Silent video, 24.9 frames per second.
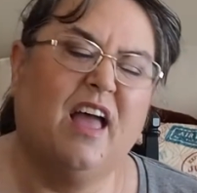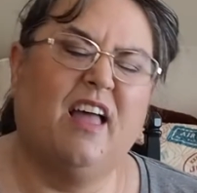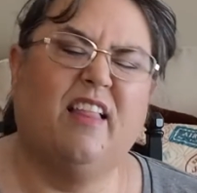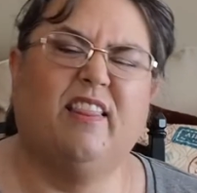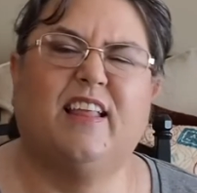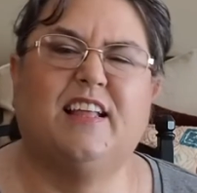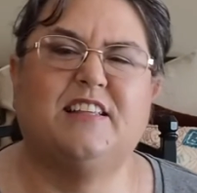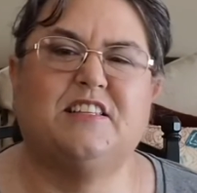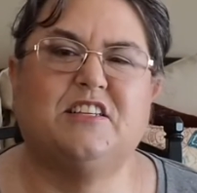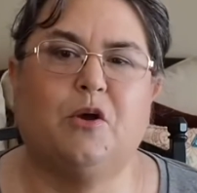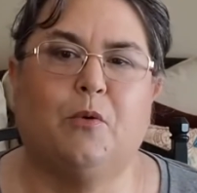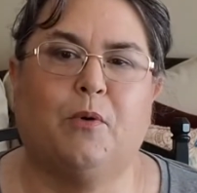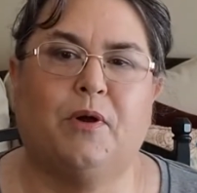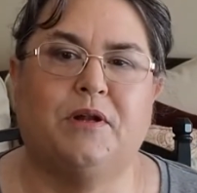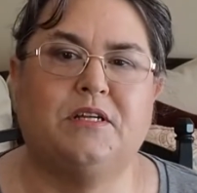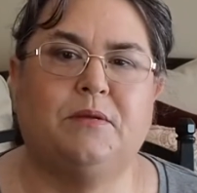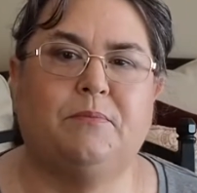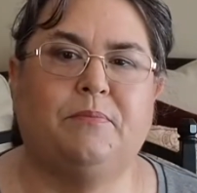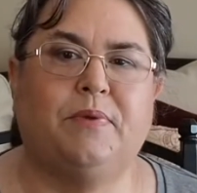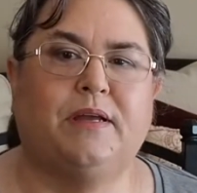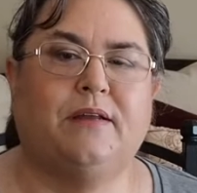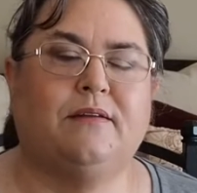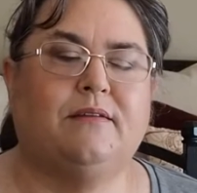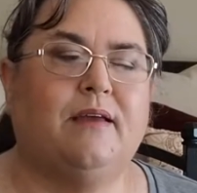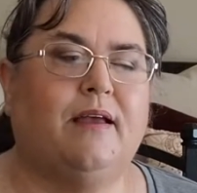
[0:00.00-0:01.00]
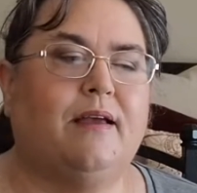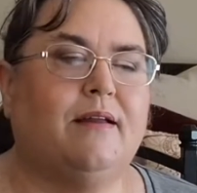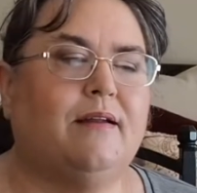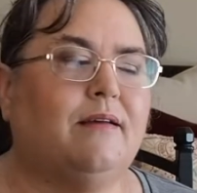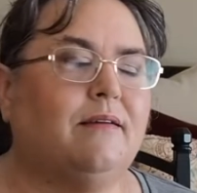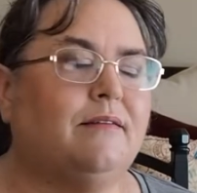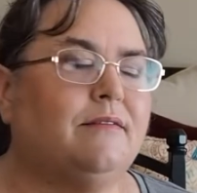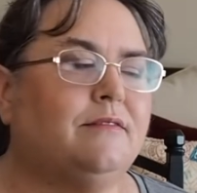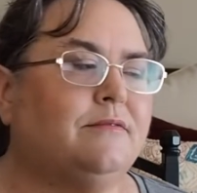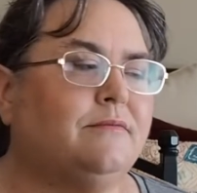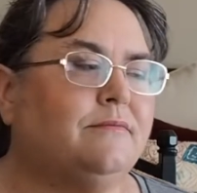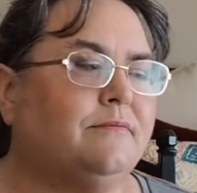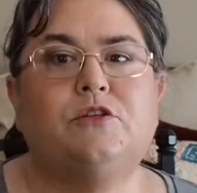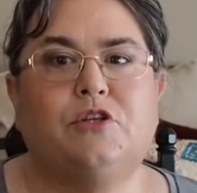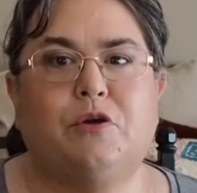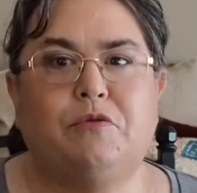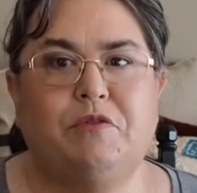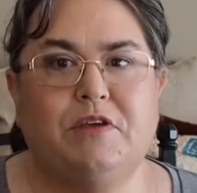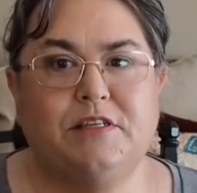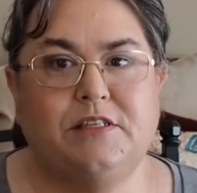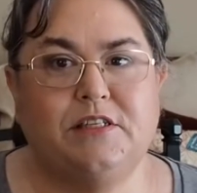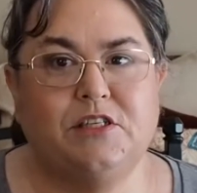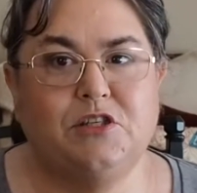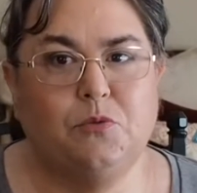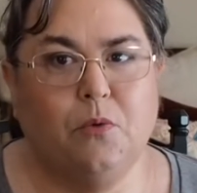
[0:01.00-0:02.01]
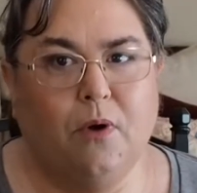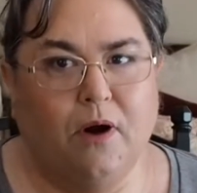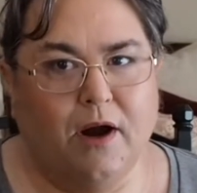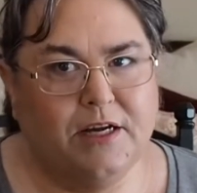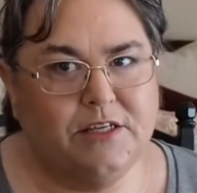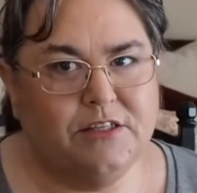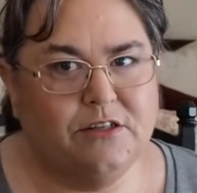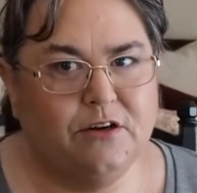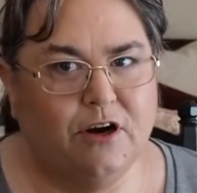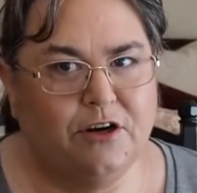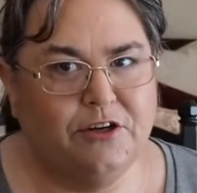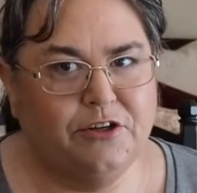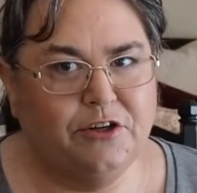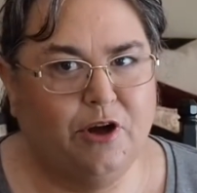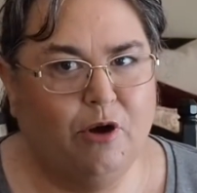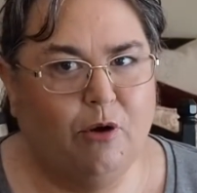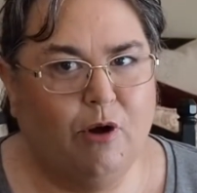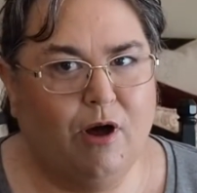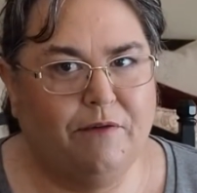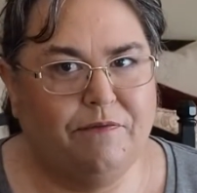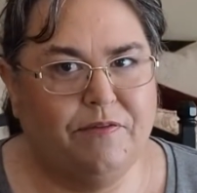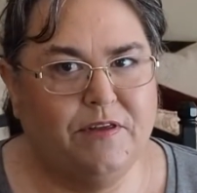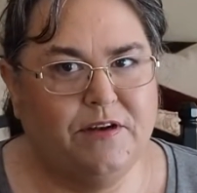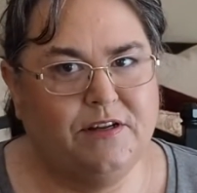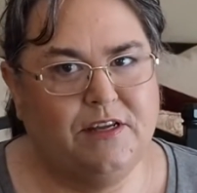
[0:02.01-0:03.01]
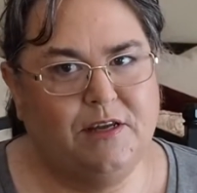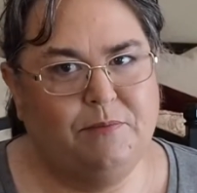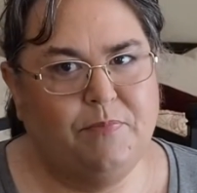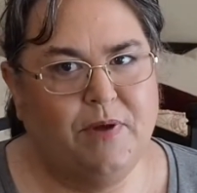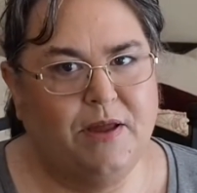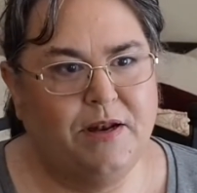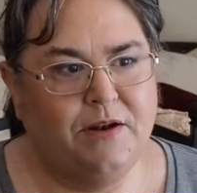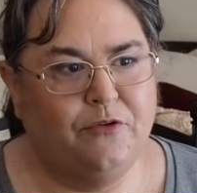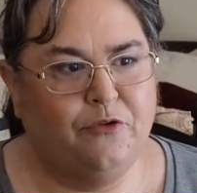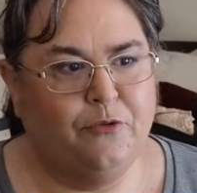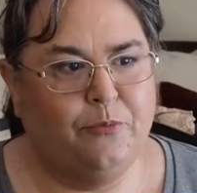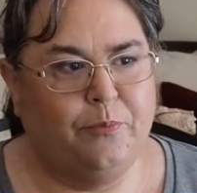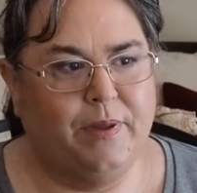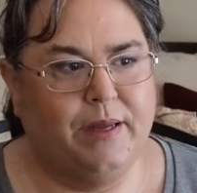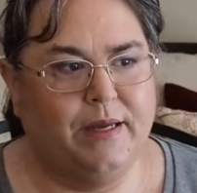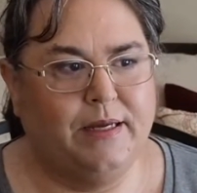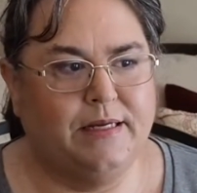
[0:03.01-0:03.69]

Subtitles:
Let's go on to big data. So this is where I start to go off the deep end of big